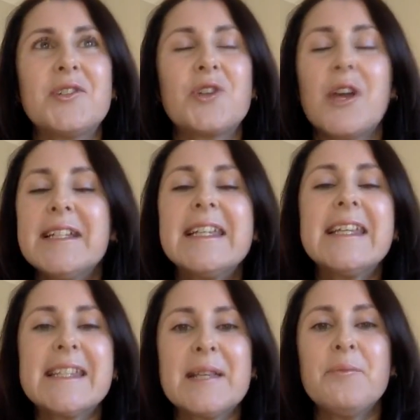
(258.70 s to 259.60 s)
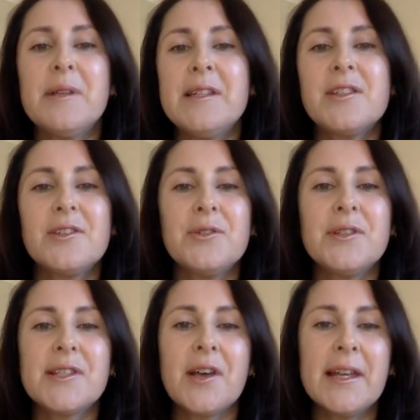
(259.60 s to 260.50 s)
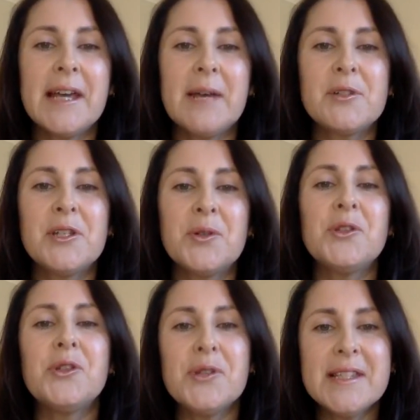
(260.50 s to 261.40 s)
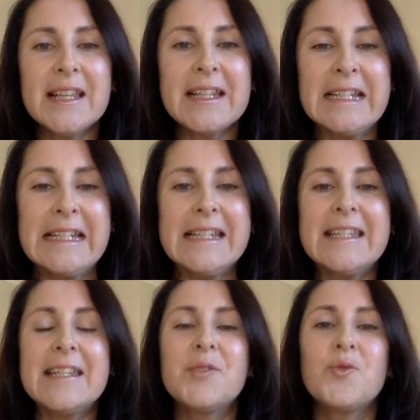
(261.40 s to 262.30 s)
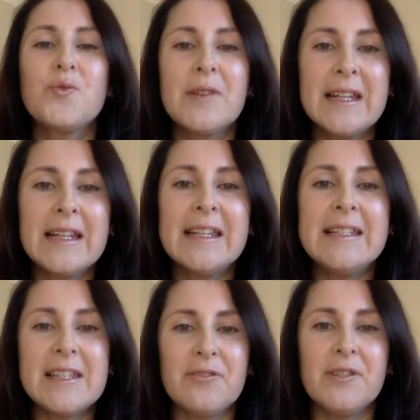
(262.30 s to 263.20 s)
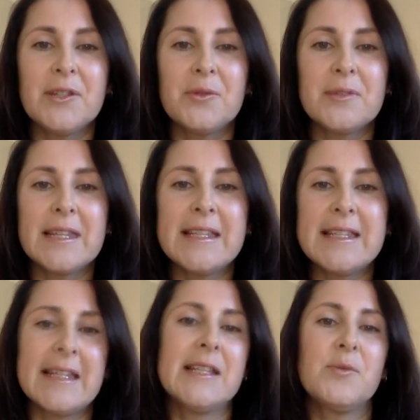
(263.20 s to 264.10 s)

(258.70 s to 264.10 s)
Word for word: trying to get somebody to sign up to your newsletter list is really difficult these days.